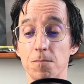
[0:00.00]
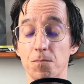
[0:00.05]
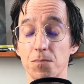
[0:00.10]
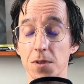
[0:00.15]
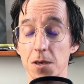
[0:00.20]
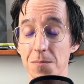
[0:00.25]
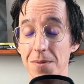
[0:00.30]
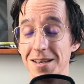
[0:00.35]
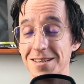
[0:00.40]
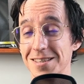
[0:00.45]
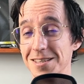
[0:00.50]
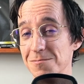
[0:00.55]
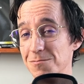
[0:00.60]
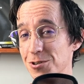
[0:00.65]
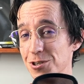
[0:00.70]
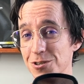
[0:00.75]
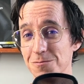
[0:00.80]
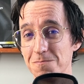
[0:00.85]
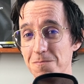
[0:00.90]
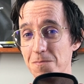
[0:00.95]
it makes them
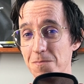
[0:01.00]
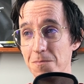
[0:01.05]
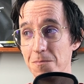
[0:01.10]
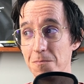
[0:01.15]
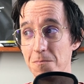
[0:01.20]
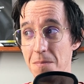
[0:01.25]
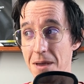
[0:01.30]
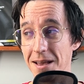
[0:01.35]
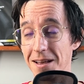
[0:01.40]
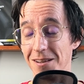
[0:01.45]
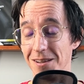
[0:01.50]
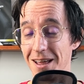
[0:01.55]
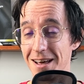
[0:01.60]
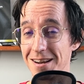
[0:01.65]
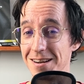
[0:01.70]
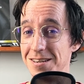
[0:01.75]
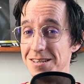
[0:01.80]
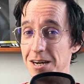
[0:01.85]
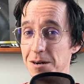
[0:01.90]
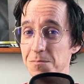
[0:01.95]
just make a lot
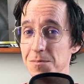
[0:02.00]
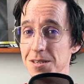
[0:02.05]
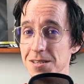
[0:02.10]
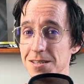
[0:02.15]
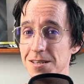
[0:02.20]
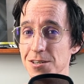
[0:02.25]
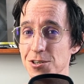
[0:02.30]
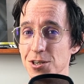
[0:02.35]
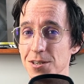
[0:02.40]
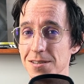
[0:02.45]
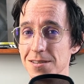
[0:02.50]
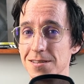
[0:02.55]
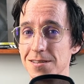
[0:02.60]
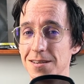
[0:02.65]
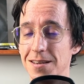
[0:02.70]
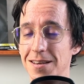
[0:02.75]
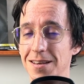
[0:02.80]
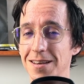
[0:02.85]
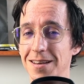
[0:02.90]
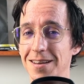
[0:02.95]
of dumb decisions.
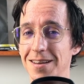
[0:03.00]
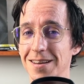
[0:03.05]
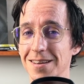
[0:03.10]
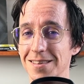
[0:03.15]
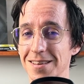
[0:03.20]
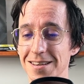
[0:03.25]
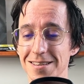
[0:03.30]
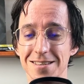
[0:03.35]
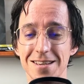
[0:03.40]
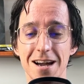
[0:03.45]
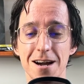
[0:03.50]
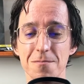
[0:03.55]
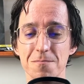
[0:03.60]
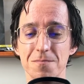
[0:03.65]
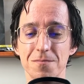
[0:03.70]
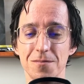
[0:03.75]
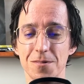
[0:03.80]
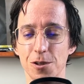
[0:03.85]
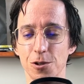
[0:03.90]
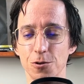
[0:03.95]
They stop
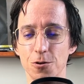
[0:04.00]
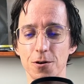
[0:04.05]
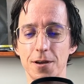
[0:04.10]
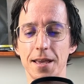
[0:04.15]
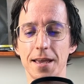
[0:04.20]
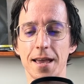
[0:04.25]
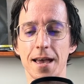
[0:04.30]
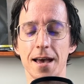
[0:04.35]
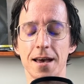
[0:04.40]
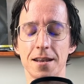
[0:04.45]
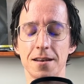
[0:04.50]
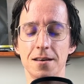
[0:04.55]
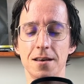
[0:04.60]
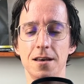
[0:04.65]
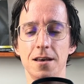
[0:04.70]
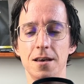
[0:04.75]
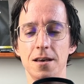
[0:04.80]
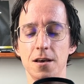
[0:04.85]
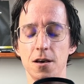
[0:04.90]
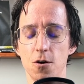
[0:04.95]
looking at,
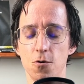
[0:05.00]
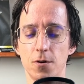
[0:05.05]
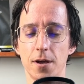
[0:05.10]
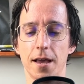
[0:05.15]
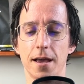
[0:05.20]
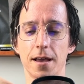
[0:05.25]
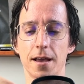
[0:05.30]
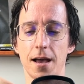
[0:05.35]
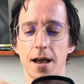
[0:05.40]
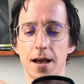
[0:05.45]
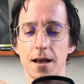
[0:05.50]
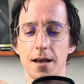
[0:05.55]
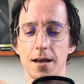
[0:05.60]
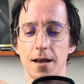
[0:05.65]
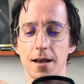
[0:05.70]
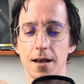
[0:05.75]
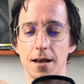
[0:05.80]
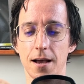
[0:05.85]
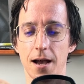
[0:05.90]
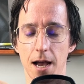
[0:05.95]
okay,
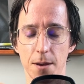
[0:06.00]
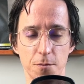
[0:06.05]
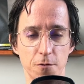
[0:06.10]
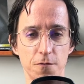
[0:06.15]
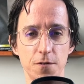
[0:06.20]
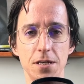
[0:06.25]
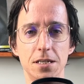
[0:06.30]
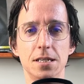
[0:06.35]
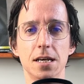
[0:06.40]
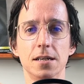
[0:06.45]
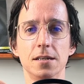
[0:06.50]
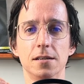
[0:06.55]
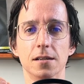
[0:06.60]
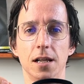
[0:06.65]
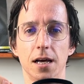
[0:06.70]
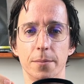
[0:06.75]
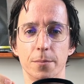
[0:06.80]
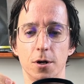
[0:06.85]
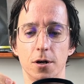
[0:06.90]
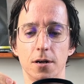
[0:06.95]
I'm a V10
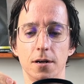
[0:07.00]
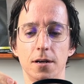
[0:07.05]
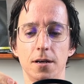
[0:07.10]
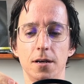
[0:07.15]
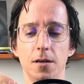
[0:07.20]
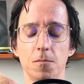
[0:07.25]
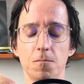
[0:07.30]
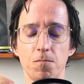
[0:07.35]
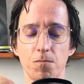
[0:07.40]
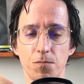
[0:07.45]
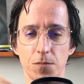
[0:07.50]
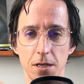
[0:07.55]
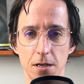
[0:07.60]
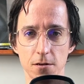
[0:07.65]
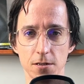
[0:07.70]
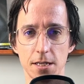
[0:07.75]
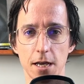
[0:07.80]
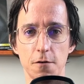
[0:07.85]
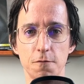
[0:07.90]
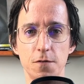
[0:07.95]
climber.
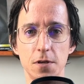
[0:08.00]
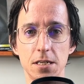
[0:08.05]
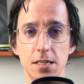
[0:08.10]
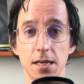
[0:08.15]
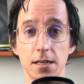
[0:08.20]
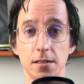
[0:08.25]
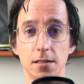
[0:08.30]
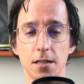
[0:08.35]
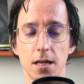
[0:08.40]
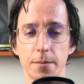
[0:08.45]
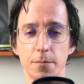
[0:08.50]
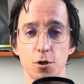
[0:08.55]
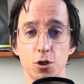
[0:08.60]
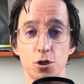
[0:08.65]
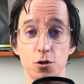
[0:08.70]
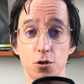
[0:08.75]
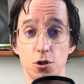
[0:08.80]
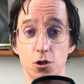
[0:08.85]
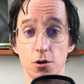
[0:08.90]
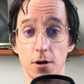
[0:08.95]
Here's how V10 climbers
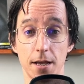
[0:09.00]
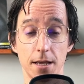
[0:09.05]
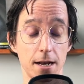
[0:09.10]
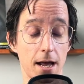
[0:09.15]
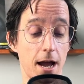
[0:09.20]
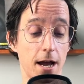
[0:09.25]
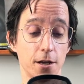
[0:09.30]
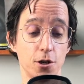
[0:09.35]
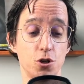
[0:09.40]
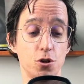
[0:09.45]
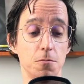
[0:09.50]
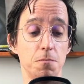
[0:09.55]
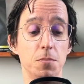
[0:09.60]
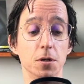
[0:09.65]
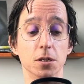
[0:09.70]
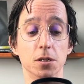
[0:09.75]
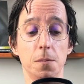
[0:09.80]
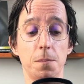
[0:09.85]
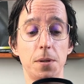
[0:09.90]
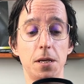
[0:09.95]
should train. I should
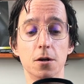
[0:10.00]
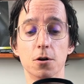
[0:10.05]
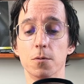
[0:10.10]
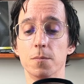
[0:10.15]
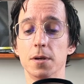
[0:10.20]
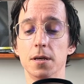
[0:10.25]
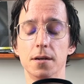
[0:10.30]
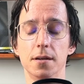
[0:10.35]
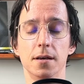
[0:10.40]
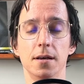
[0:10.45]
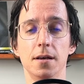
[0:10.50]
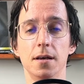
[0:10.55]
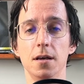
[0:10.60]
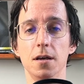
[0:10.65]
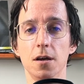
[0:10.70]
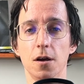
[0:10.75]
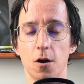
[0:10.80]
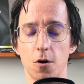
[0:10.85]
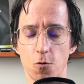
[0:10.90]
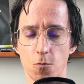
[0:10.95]
build a pyramid
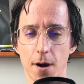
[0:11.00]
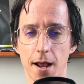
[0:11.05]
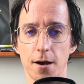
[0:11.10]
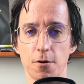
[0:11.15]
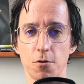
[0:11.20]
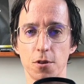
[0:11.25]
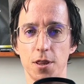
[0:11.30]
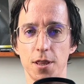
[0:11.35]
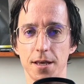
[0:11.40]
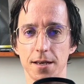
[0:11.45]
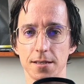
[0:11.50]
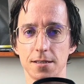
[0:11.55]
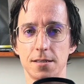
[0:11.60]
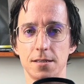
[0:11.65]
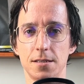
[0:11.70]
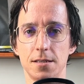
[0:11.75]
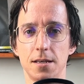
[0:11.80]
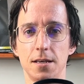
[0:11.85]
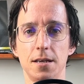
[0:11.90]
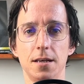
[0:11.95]
around this.